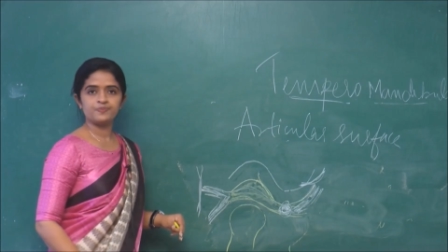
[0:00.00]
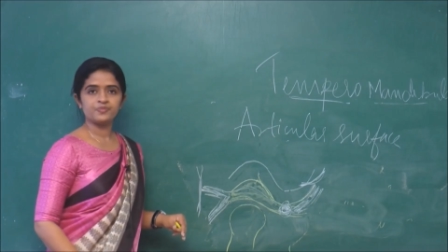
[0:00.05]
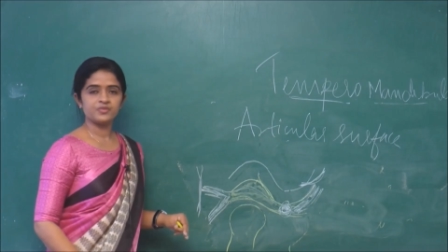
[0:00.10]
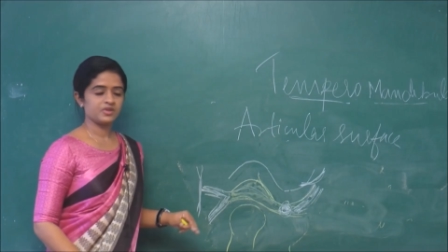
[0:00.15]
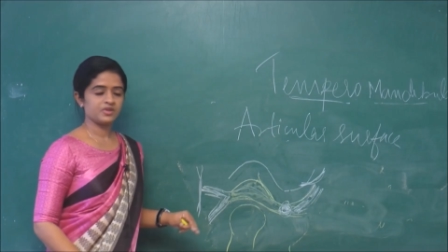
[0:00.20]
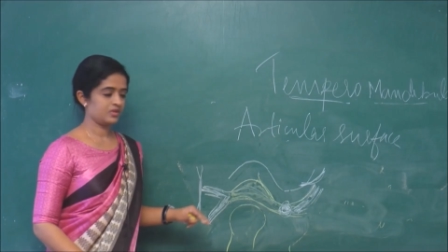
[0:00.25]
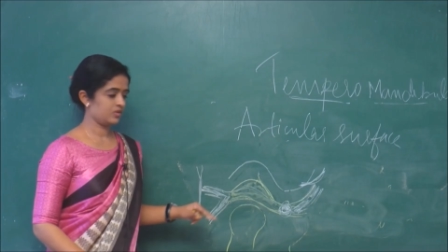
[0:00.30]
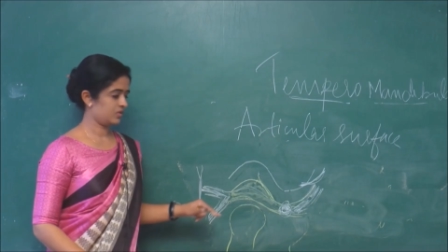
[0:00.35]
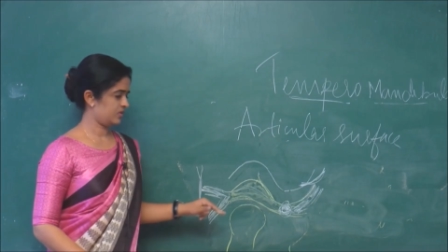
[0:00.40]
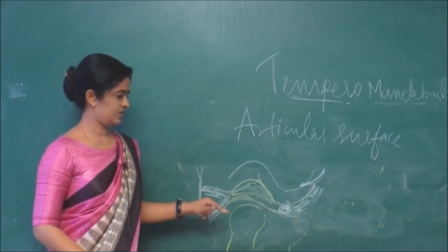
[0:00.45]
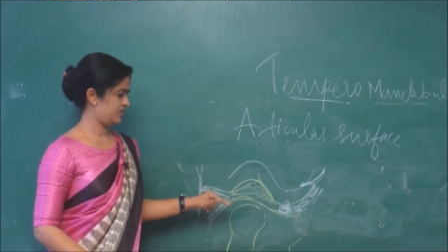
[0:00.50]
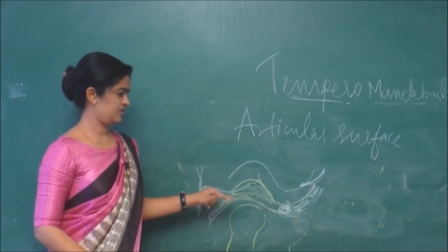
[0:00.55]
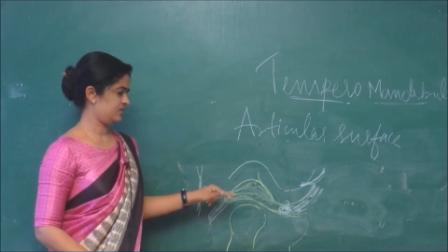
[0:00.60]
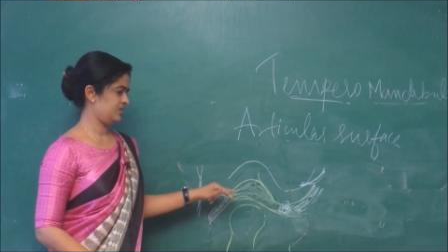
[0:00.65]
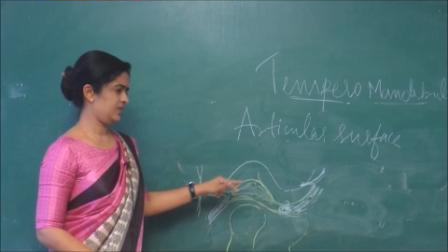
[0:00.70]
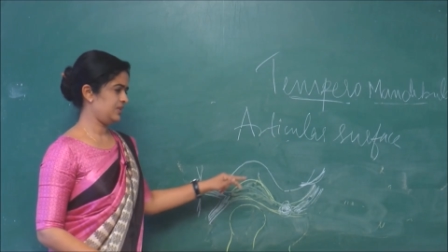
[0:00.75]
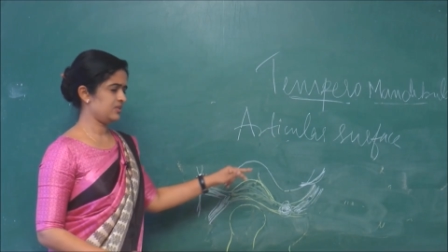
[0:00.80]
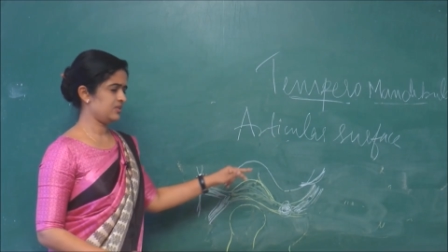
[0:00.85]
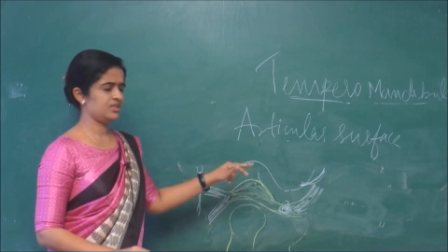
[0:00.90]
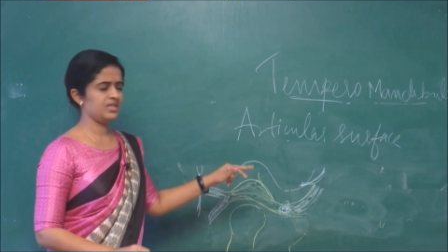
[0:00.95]
So,
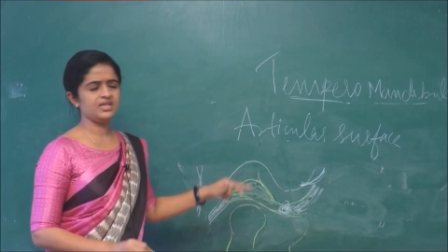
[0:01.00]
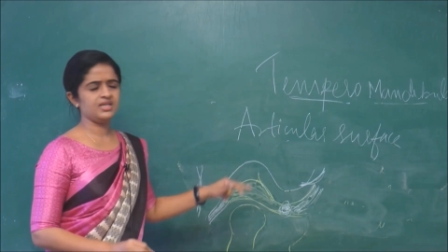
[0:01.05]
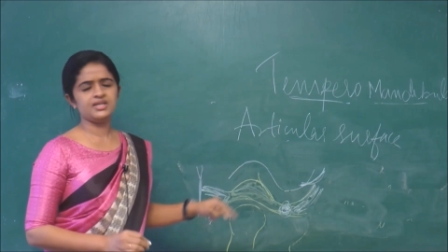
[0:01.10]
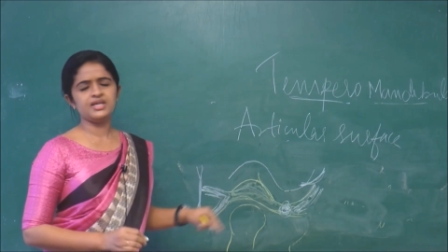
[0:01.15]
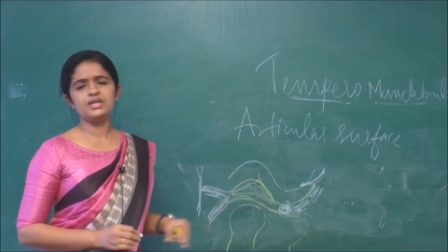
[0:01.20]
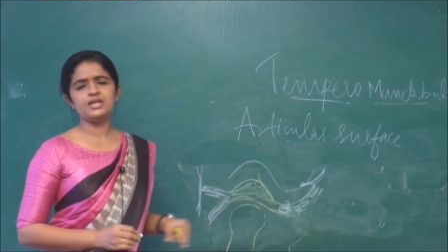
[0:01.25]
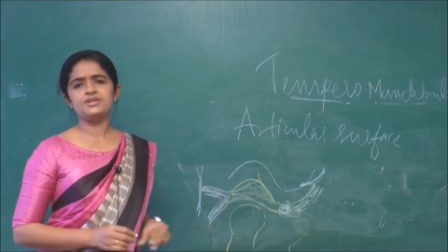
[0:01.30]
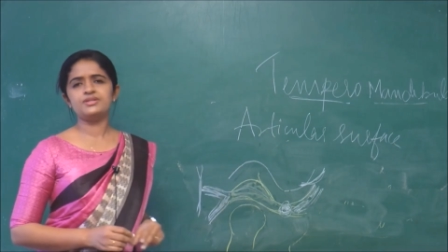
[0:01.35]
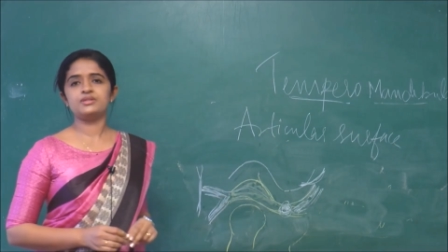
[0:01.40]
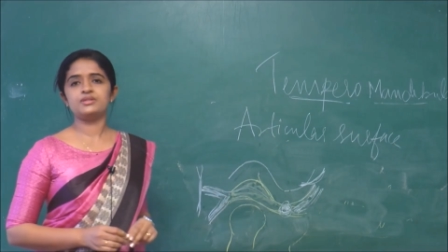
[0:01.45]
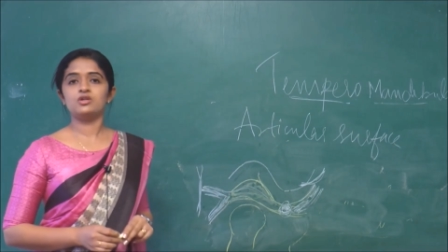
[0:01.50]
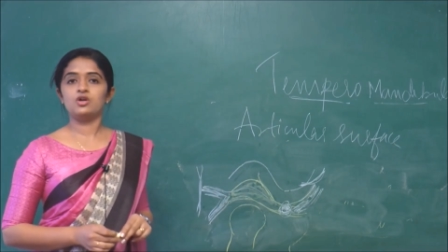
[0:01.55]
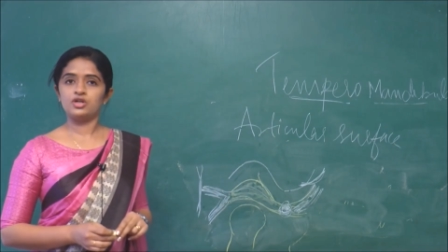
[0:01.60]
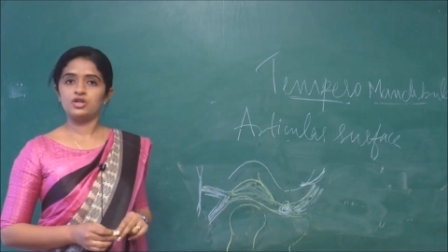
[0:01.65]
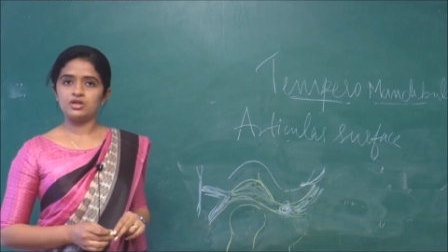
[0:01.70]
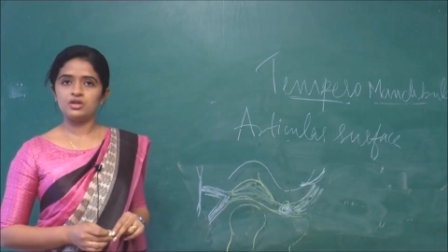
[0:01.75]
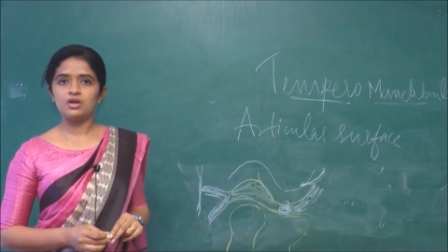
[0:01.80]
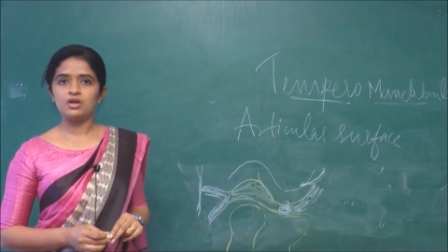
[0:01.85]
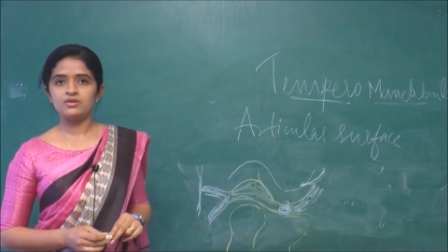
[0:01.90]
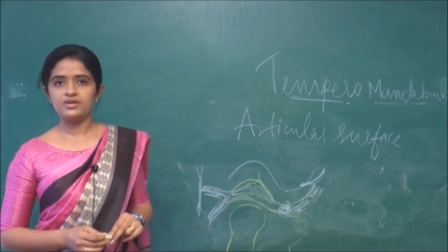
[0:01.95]
these details not at
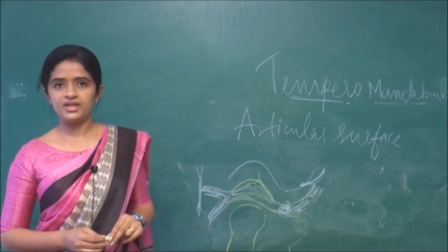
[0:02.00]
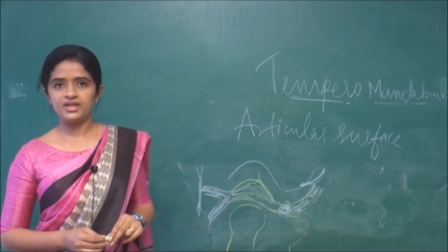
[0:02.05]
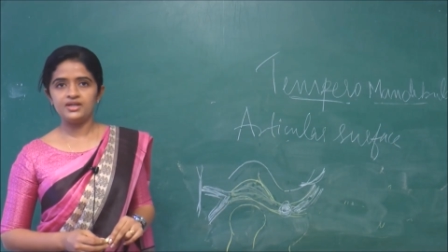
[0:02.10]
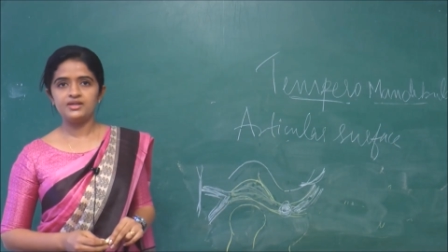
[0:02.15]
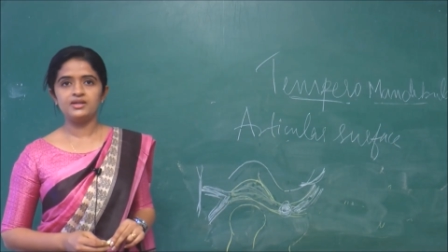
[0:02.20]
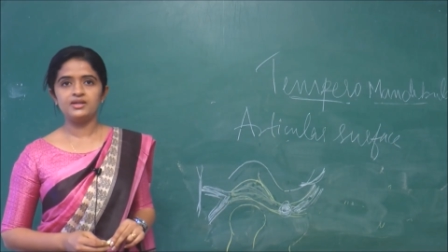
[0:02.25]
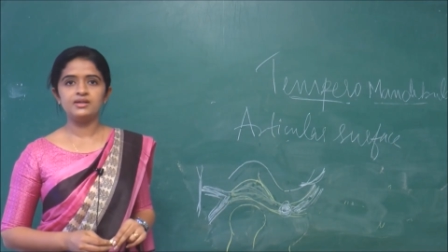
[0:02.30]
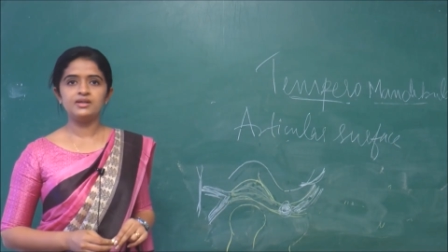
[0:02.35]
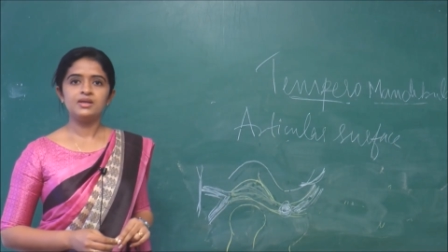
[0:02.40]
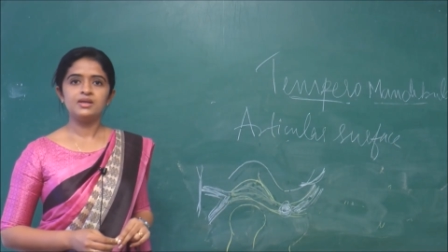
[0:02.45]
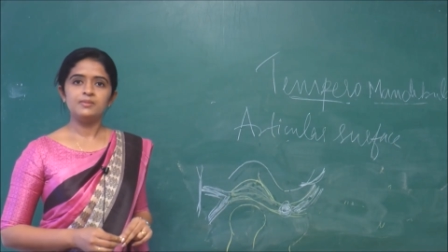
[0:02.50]
all needed,